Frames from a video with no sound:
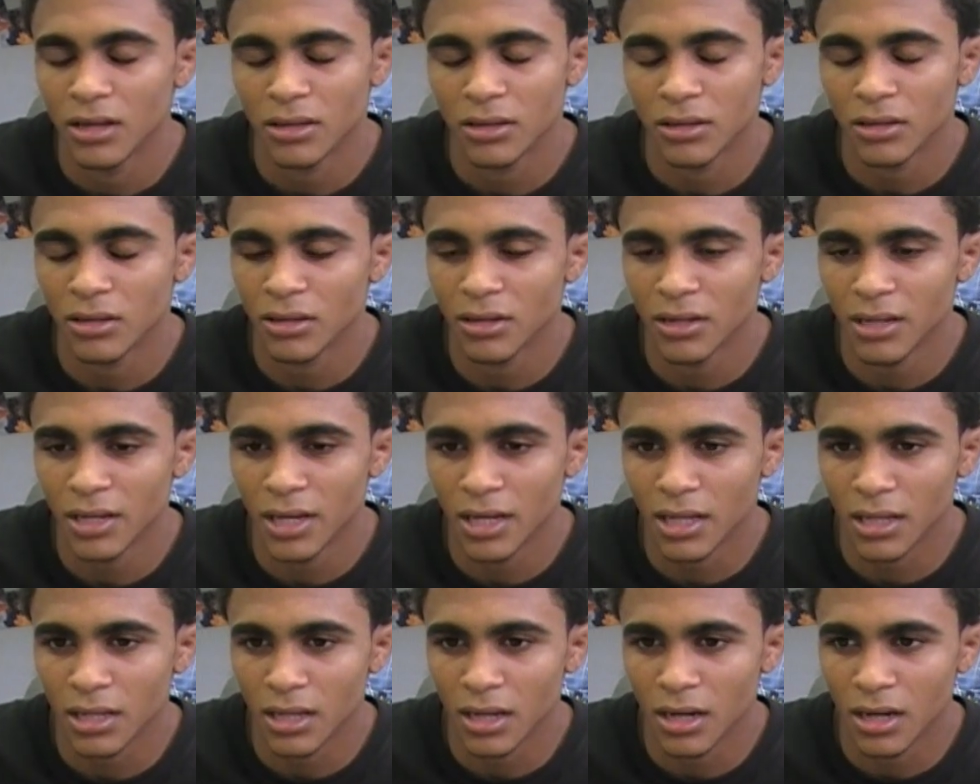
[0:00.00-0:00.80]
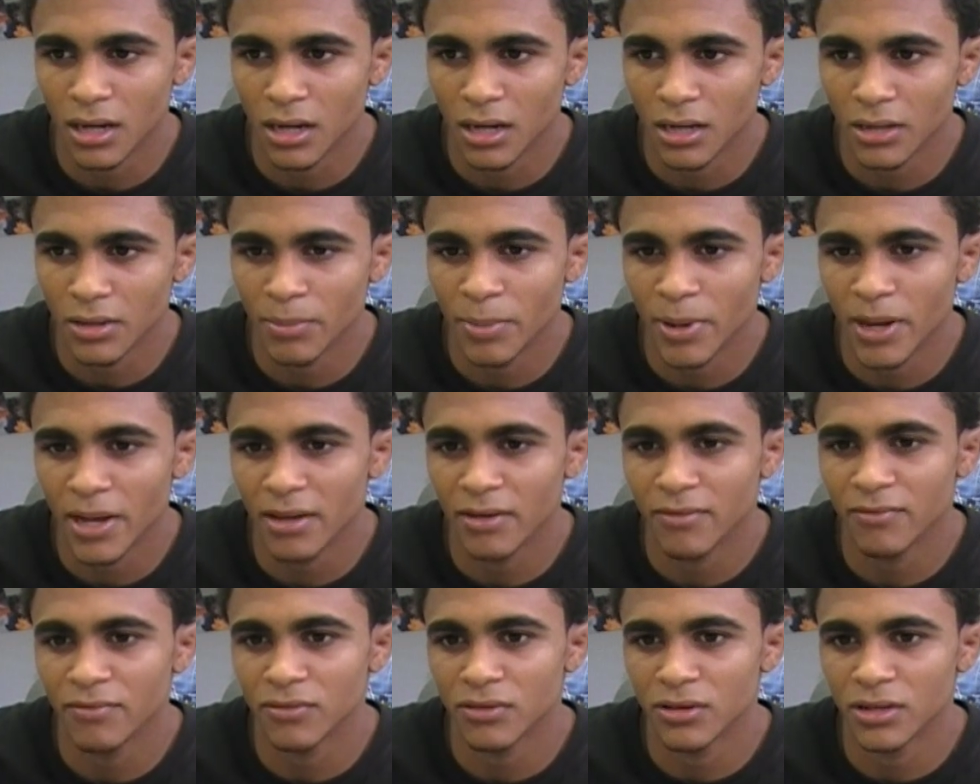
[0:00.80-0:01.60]
don't let uh, the band
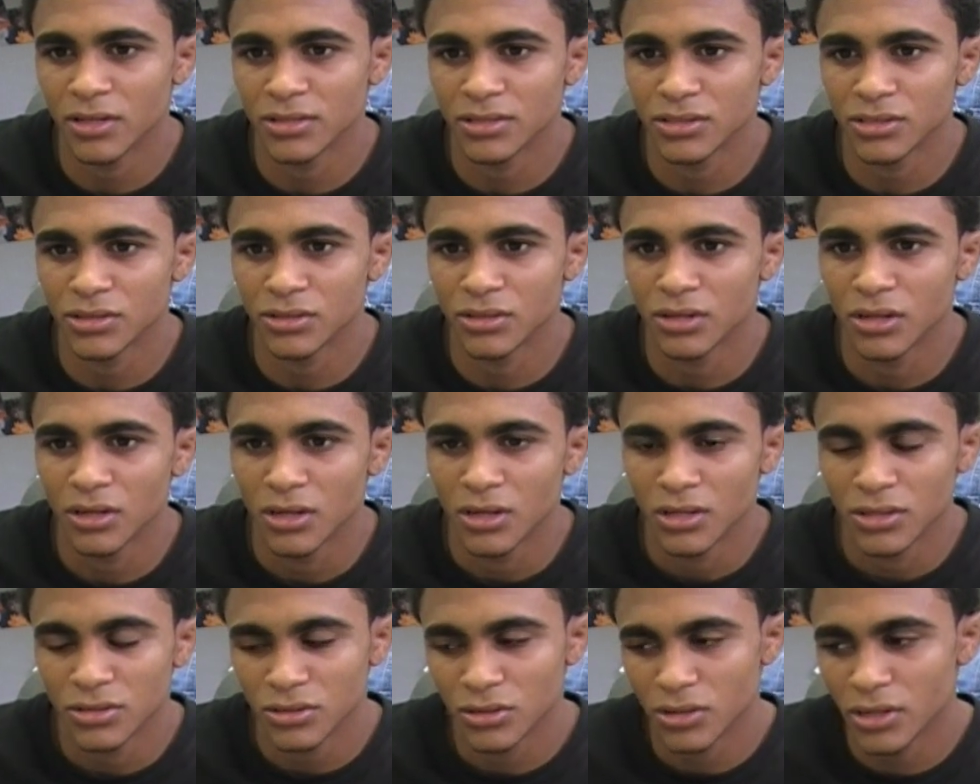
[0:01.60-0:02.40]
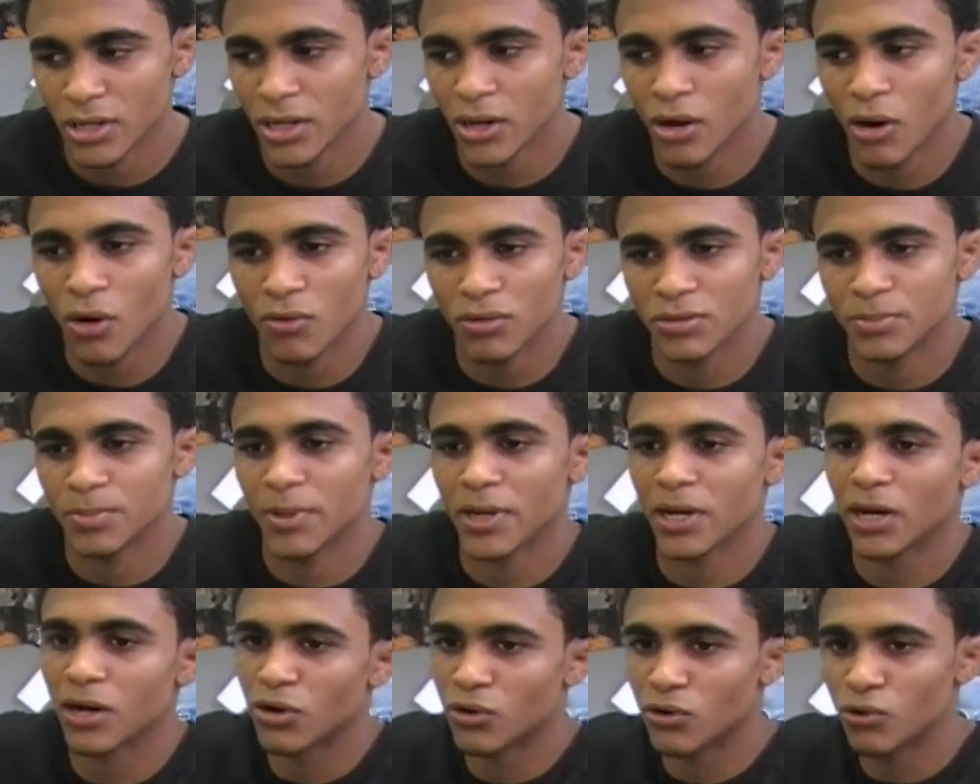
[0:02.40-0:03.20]
influence you. So he always
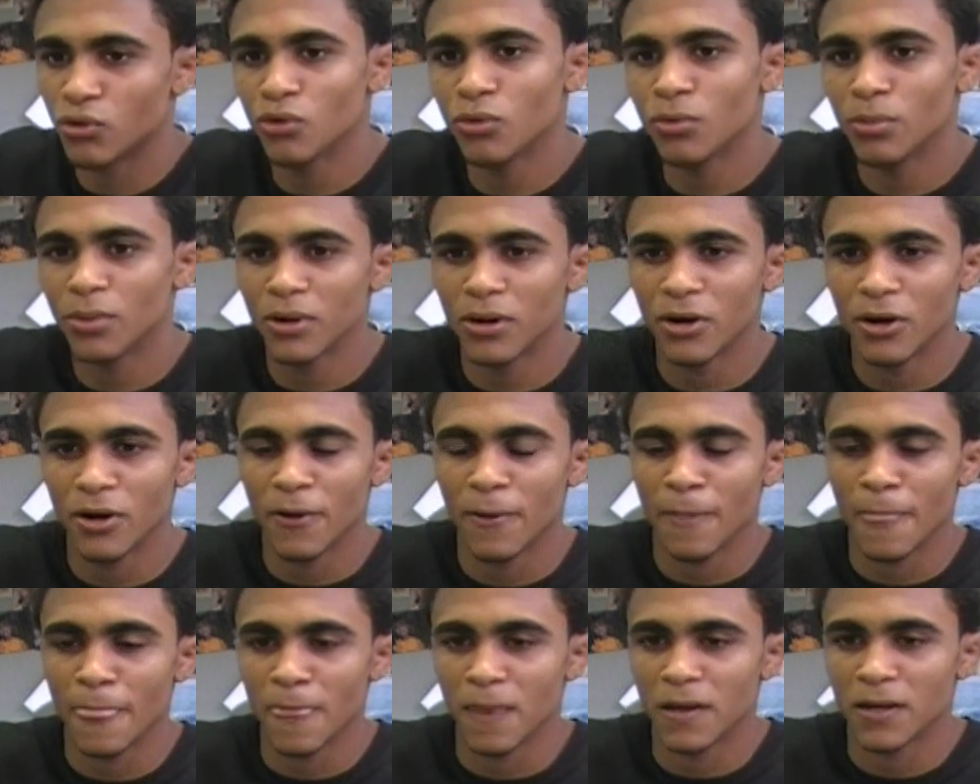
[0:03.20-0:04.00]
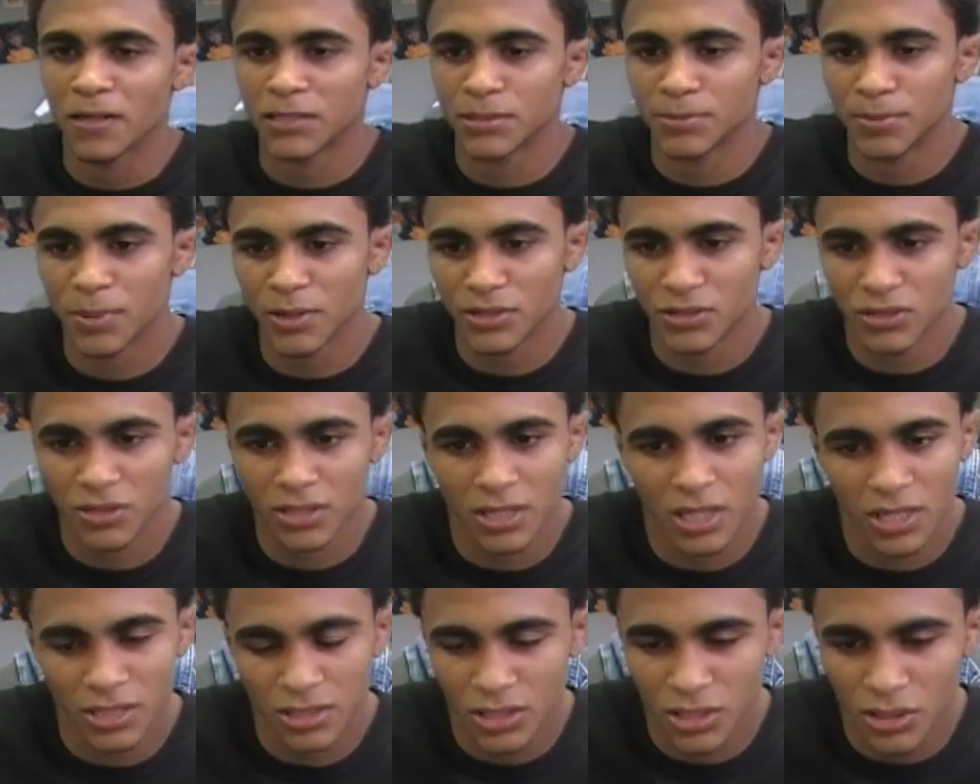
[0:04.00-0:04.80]
pick a group, especially
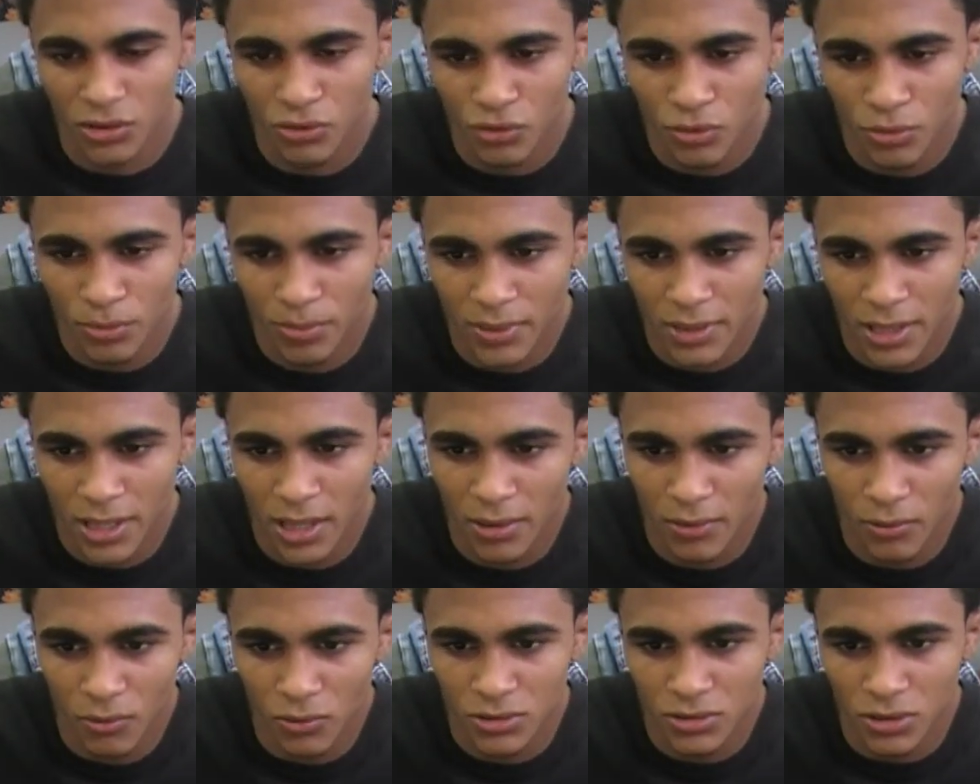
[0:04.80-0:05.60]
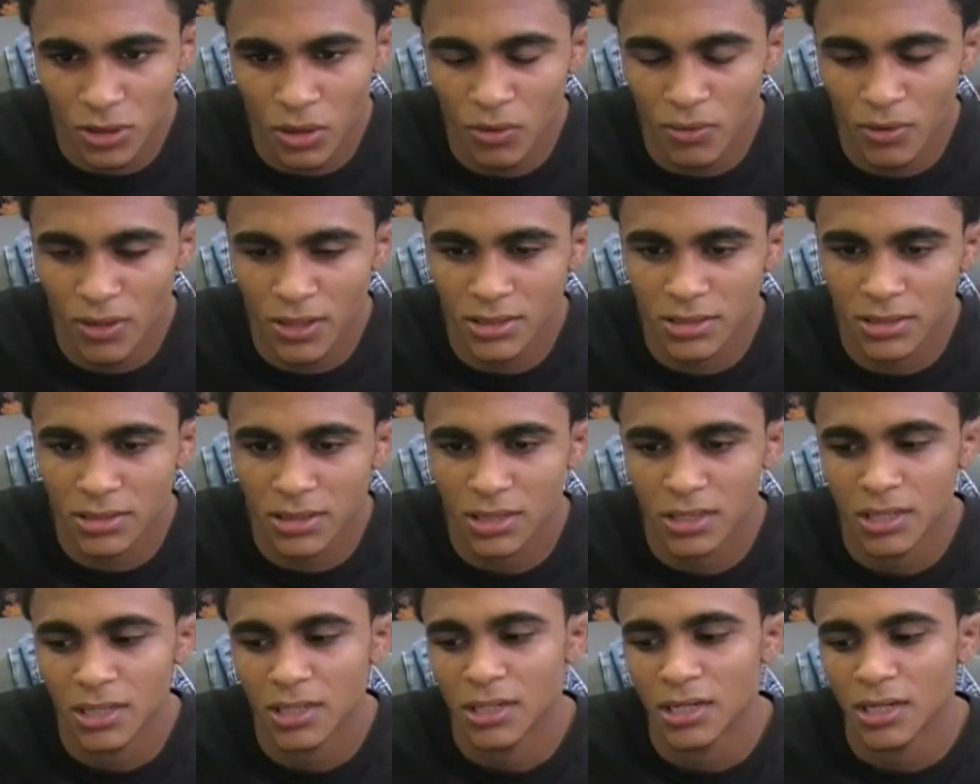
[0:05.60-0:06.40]
like the group that was always,
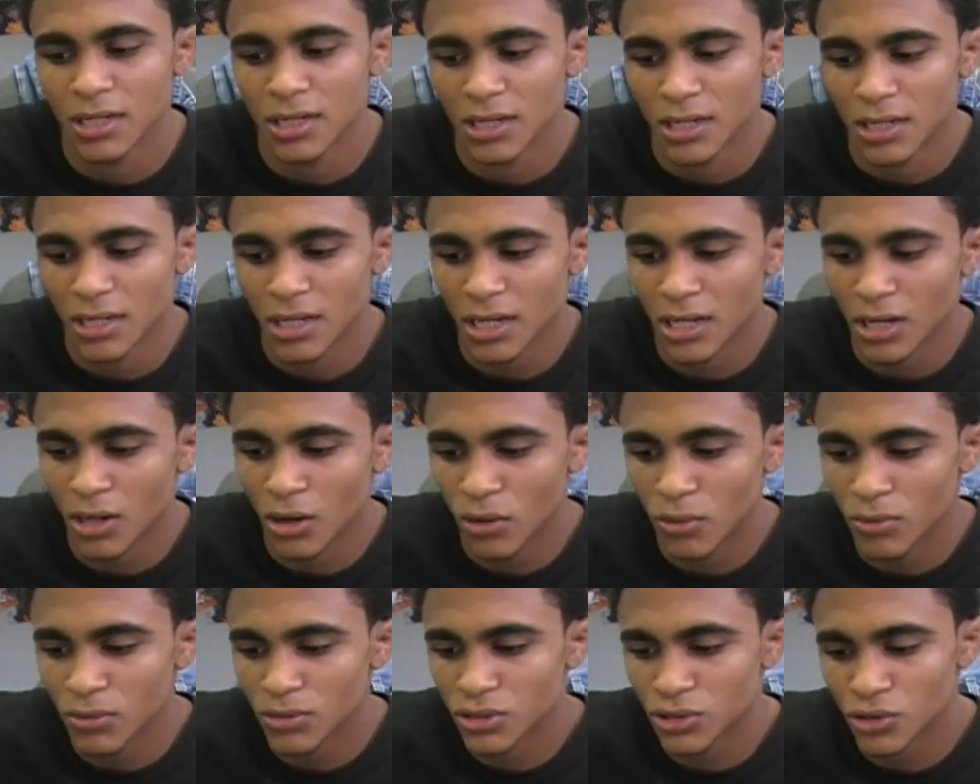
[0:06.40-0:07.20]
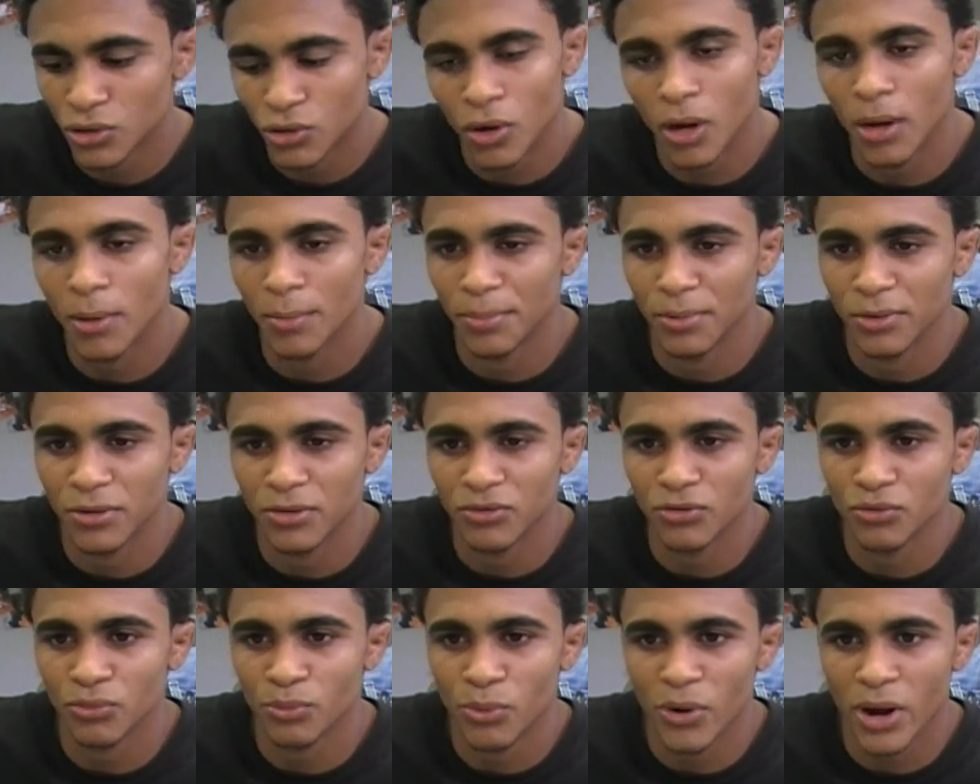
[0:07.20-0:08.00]
like always show up
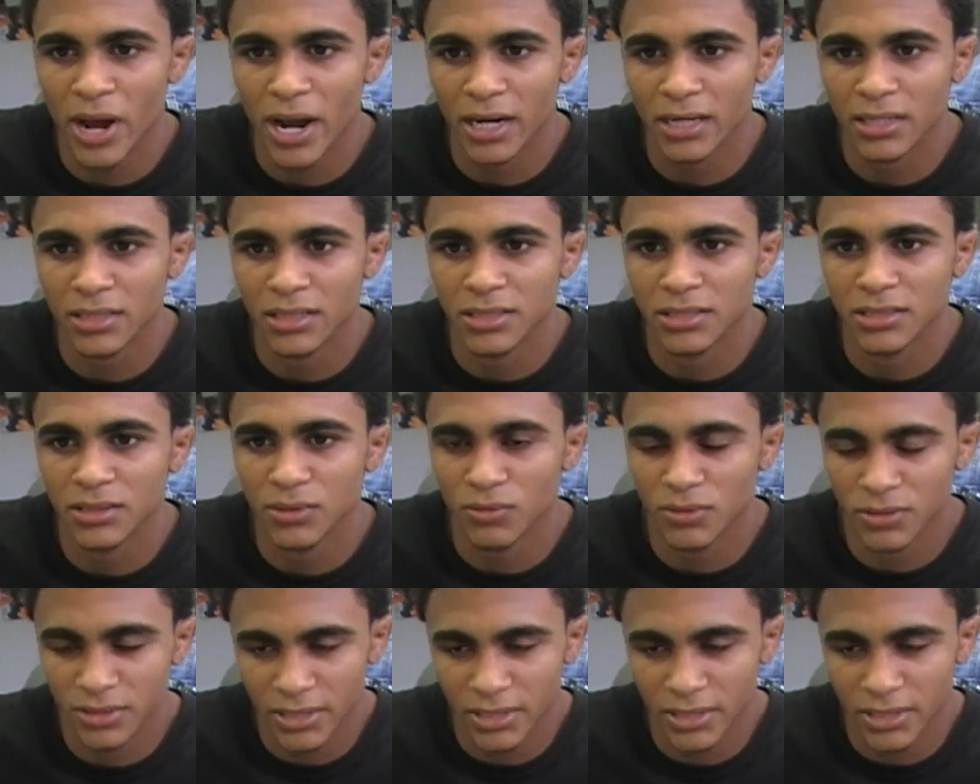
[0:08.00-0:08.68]
to practice that was